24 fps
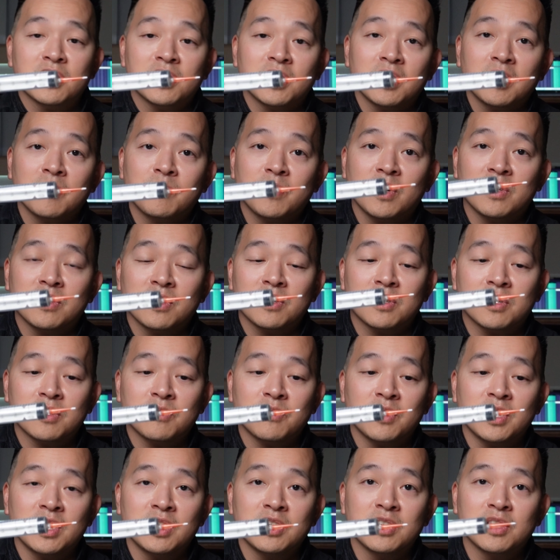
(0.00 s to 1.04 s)
tip on the
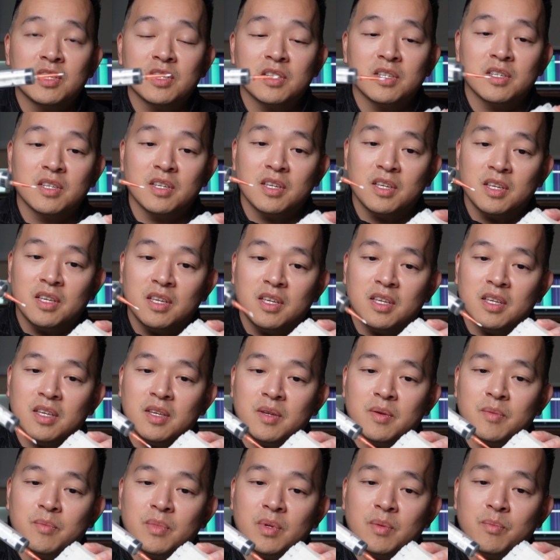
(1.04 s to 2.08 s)
syringe
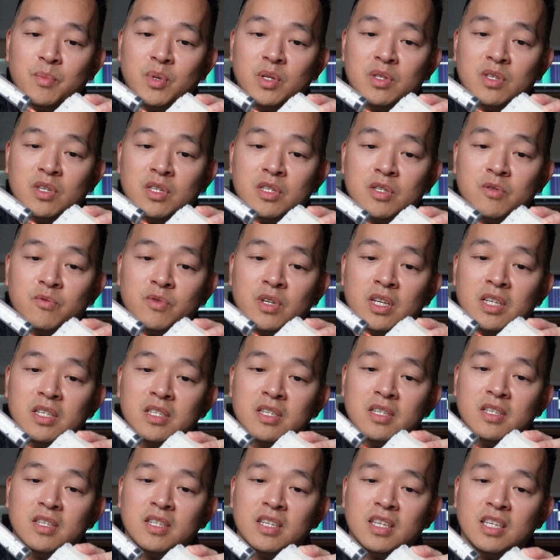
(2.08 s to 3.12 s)
and put the syringe
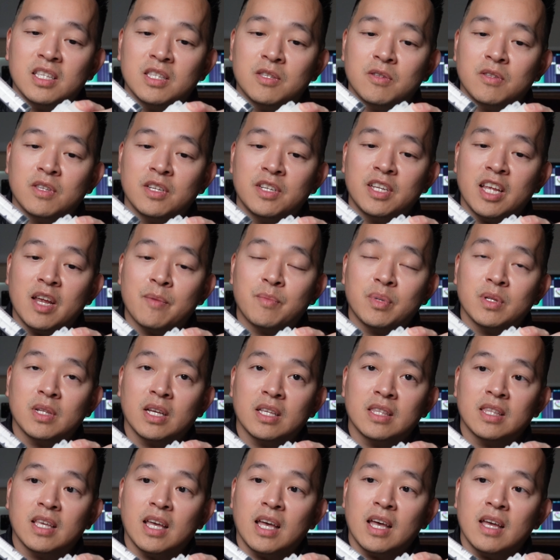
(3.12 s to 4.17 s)
into the damper
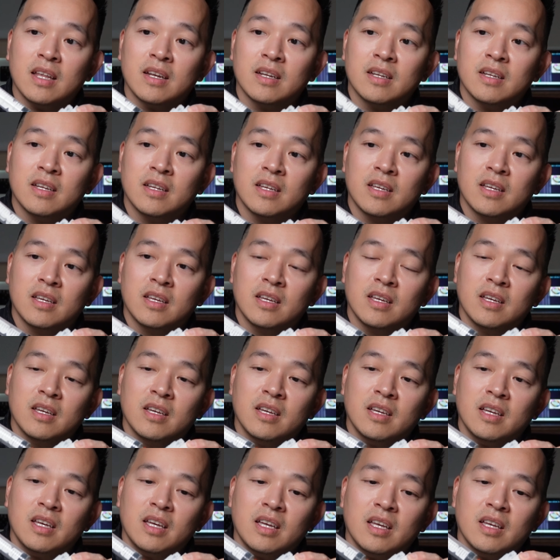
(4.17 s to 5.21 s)
like that
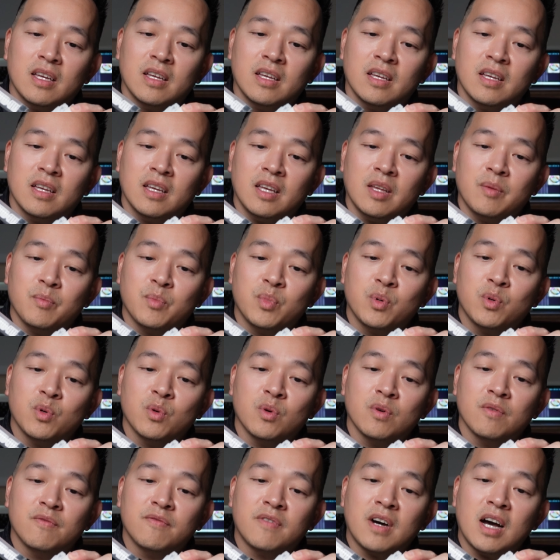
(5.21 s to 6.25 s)
and
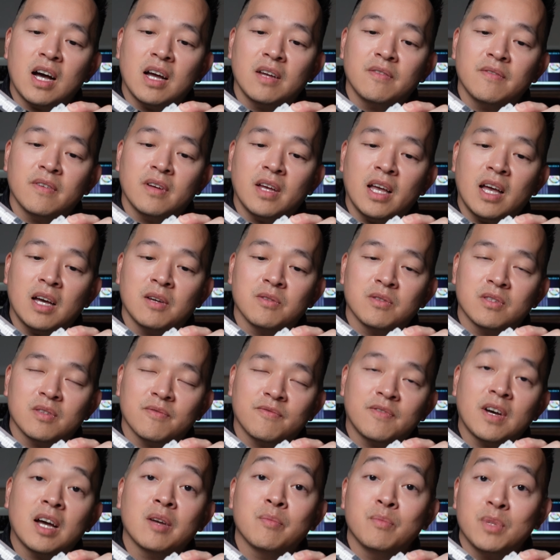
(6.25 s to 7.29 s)
pull 5
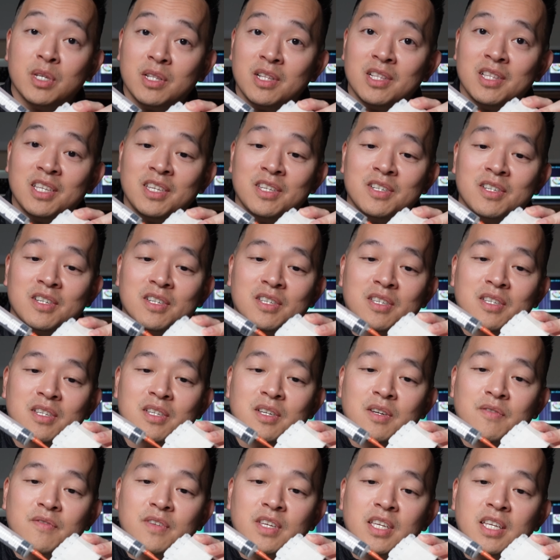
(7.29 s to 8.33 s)
milliliters
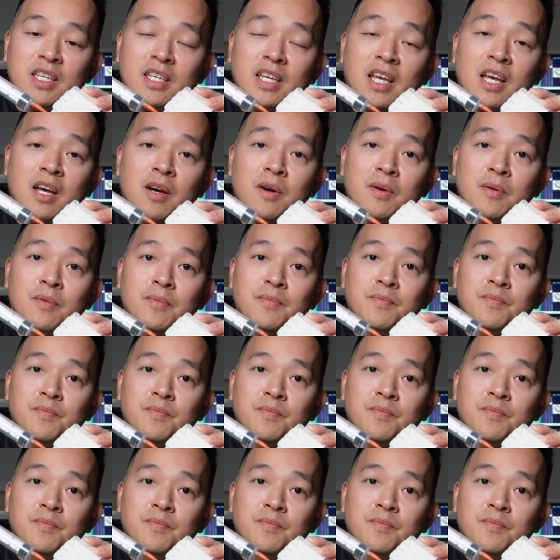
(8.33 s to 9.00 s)
of ink out.